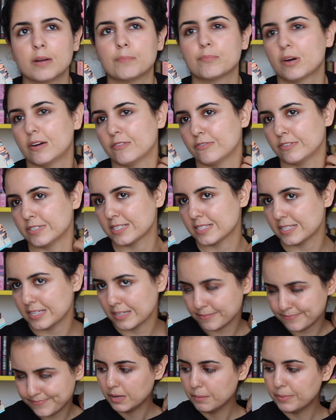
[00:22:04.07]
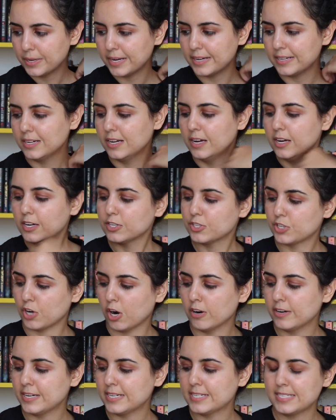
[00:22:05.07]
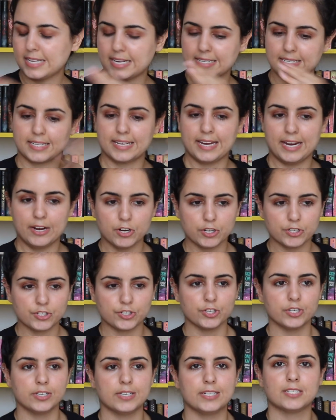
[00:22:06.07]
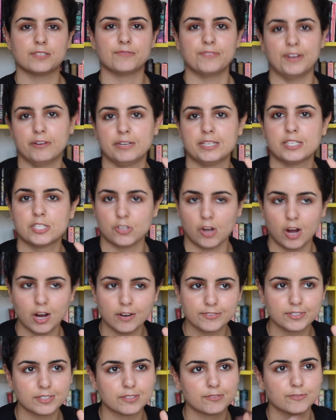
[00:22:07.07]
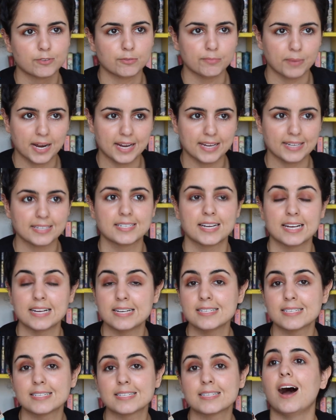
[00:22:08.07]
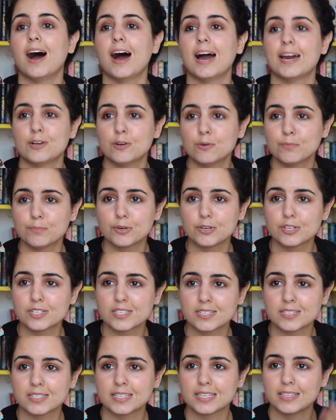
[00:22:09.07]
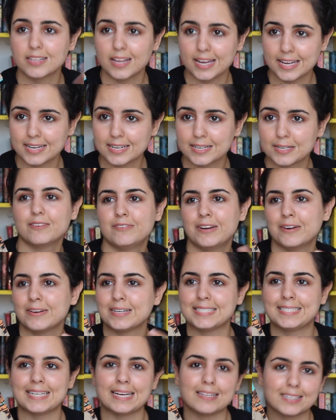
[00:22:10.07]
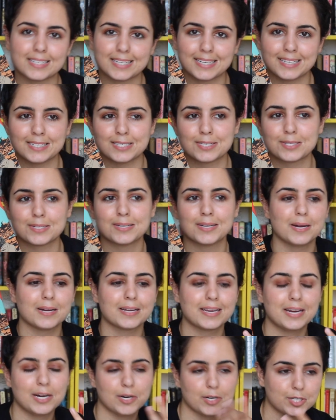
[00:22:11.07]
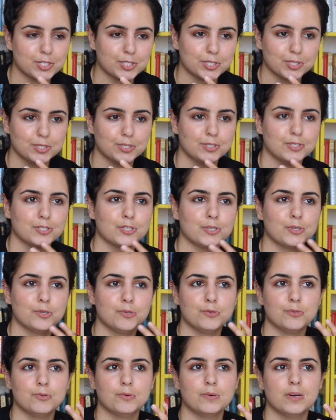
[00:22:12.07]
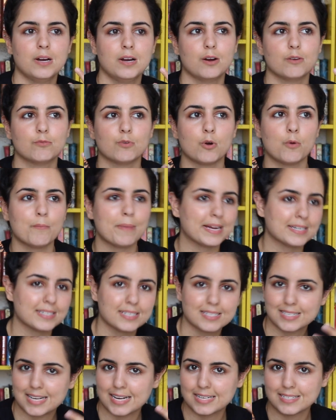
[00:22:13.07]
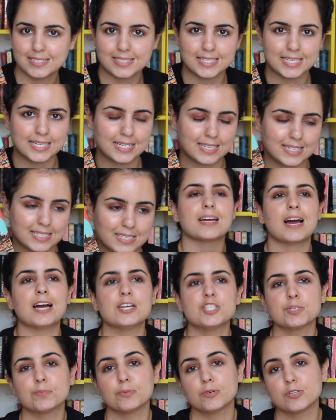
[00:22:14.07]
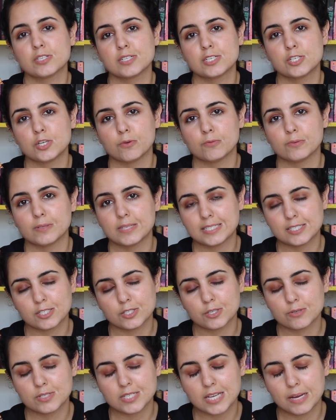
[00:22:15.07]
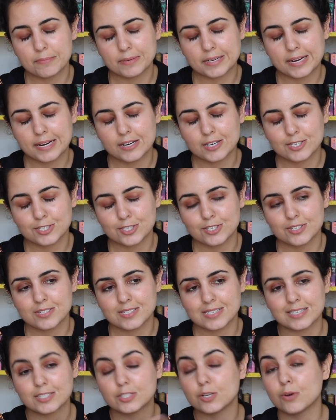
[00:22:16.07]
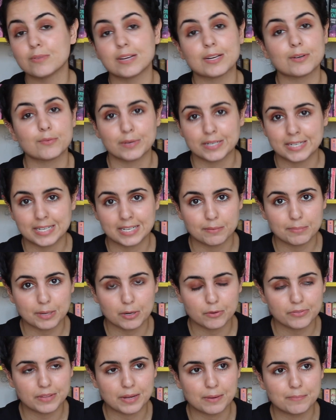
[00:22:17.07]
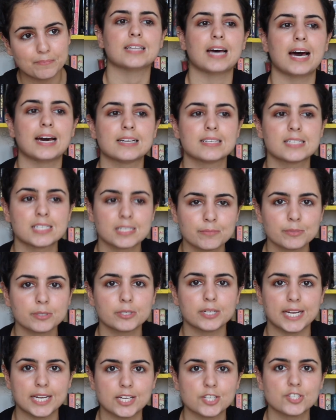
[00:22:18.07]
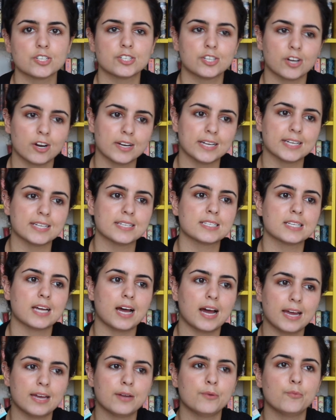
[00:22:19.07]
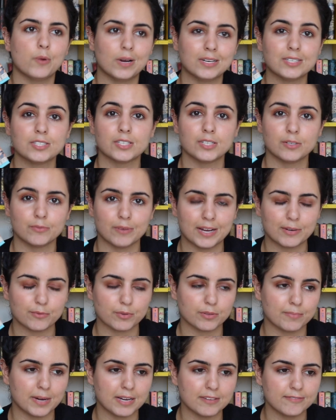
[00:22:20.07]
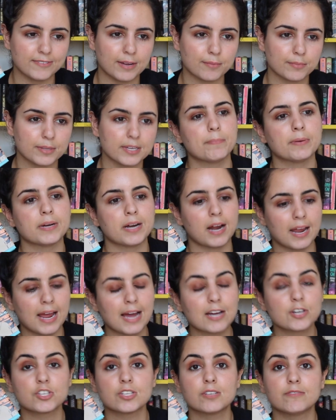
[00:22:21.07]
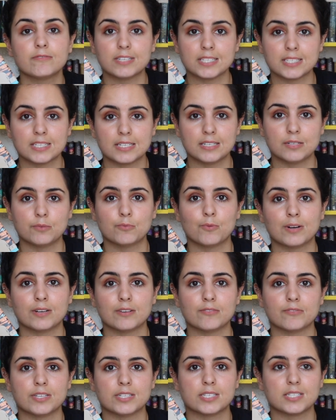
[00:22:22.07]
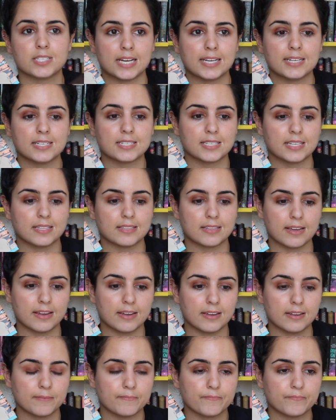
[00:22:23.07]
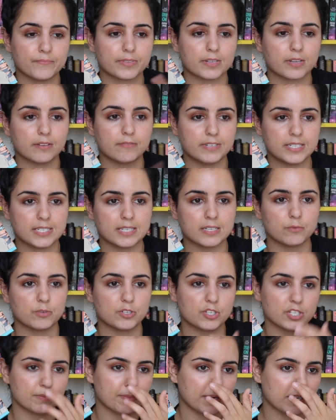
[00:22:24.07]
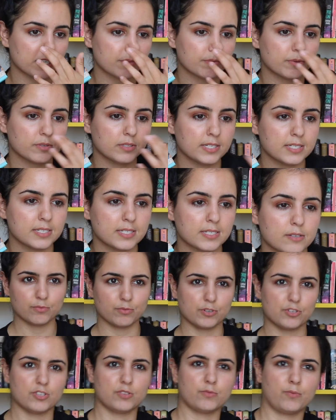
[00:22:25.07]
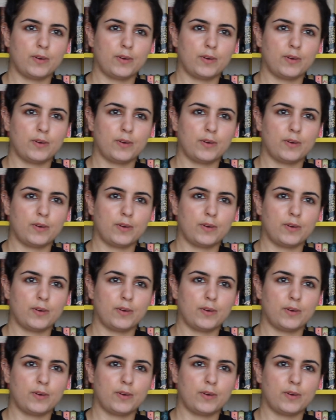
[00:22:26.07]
a preference thing, but Darius as a character is very soft for my taste. I don't personally like very delicate characters who romanticize things, and I just personally don't relate to those type of characters, and I don't like reading about them. At a similar age to Darius, I went to Iran with my family, but I actually visited one of the sites that they visit, which is Persepolis, which is